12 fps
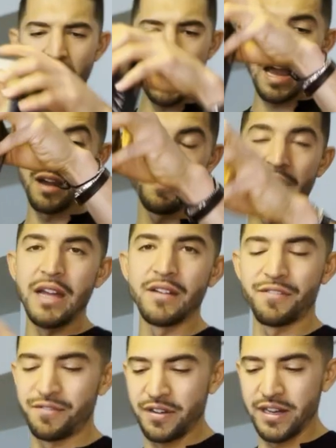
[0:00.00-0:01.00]
I have like
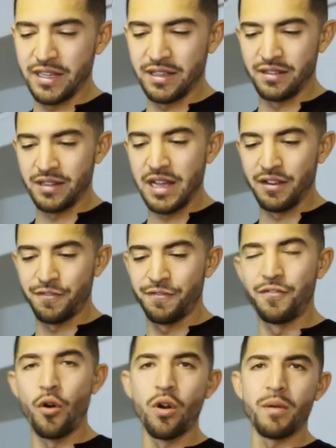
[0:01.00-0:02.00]
freaking like
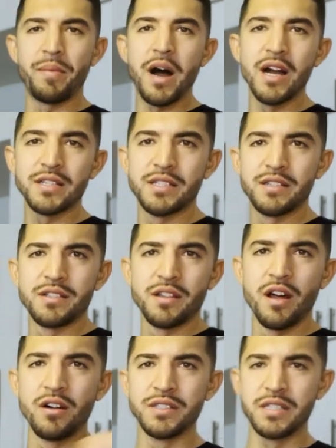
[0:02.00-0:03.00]
four boxes of
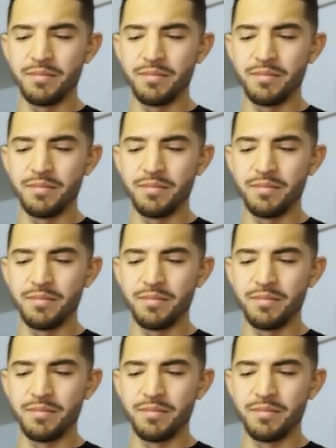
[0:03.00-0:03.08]
those